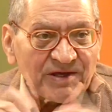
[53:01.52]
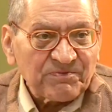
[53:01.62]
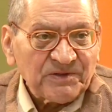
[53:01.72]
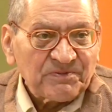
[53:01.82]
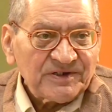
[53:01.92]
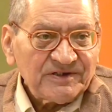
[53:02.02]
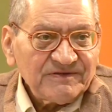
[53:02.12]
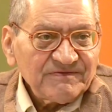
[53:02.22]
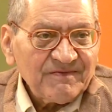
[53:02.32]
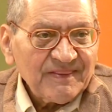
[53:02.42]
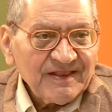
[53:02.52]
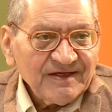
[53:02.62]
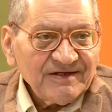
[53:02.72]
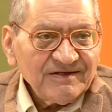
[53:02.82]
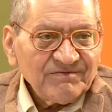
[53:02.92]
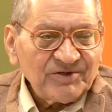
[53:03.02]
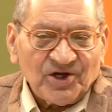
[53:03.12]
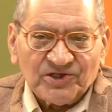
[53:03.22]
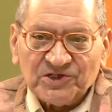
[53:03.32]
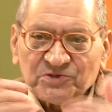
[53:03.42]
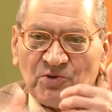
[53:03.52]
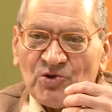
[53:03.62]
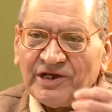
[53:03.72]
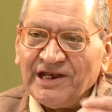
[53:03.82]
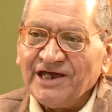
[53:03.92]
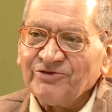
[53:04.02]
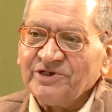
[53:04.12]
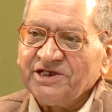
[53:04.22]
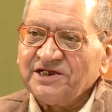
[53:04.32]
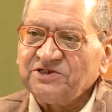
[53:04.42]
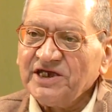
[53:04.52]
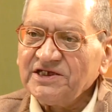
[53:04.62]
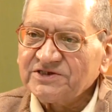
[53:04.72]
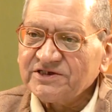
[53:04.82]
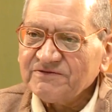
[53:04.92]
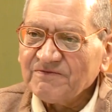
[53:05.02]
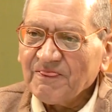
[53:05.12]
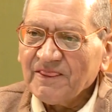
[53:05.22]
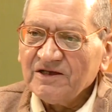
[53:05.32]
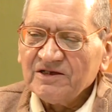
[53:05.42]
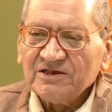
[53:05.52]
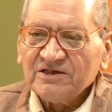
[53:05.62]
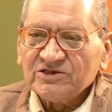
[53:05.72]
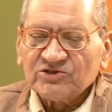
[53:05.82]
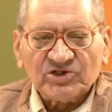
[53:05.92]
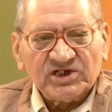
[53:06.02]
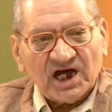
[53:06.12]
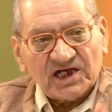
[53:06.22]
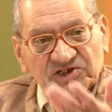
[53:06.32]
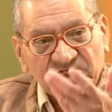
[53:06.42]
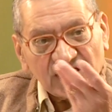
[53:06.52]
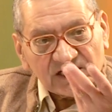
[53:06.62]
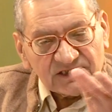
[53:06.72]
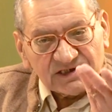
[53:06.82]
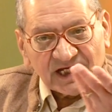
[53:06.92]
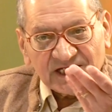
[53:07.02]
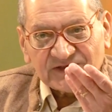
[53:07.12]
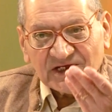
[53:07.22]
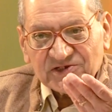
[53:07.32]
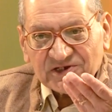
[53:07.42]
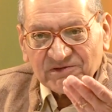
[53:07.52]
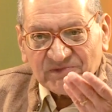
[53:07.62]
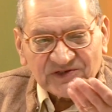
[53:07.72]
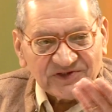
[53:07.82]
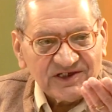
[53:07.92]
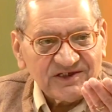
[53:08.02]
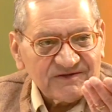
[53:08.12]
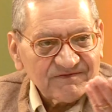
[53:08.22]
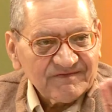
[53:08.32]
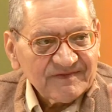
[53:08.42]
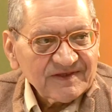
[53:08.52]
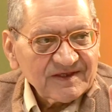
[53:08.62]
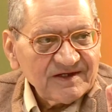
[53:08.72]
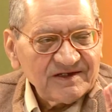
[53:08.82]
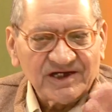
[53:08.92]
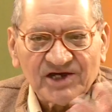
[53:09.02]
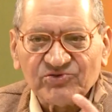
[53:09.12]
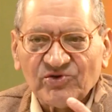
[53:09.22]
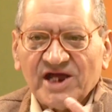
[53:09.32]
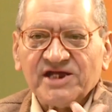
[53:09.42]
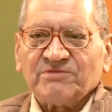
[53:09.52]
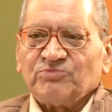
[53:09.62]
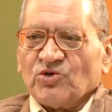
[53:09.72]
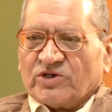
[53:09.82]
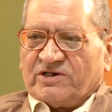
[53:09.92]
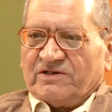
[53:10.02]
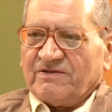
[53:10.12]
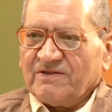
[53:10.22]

by people because the spoken language had changed. So Yaska, 9th century BC, he had to write a book,